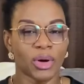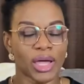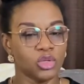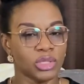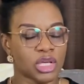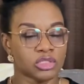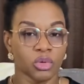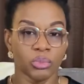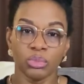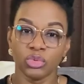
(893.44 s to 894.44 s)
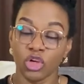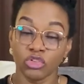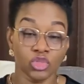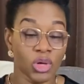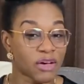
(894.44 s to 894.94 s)
I know that some people
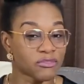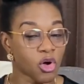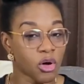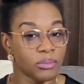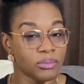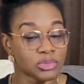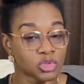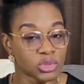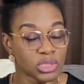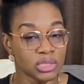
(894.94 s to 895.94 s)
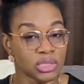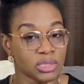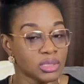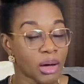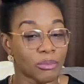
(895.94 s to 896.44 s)
also have come to the
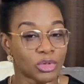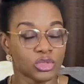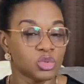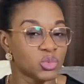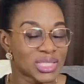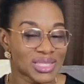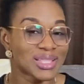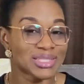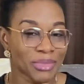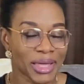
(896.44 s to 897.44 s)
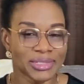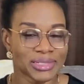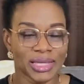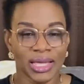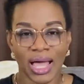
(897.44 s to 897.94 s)
abroad with set mind
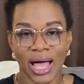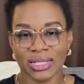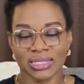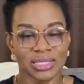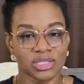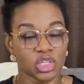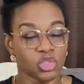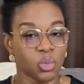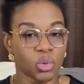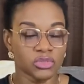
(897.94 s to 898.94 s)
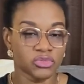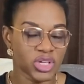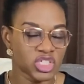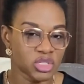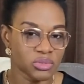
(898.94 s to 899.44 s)
and says they don't want
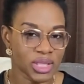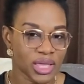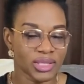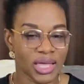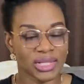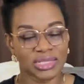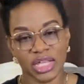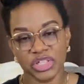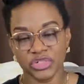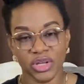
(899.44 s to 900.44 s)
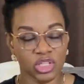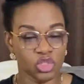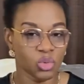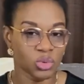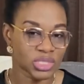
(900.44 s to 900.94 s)
friendships like they had in Nigeria, they
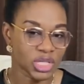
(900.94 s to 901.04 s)
don't want